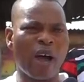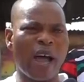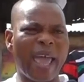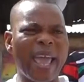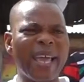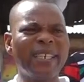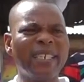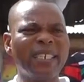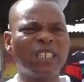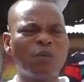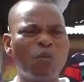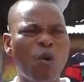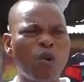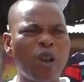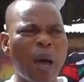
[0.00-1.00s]
a ndis
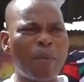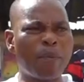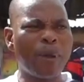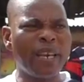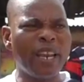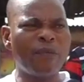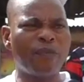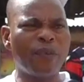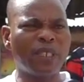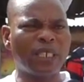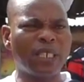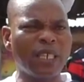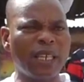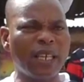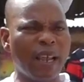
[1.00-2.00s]
mo na benefit
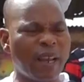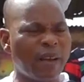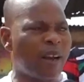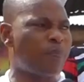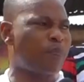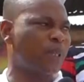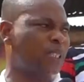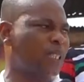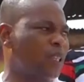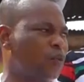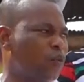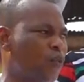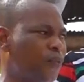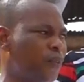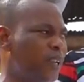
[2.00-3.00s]
100%
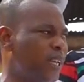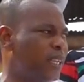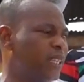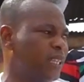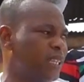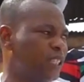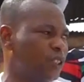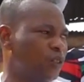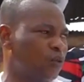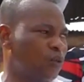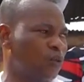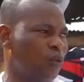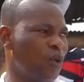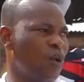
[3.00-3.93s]
of free education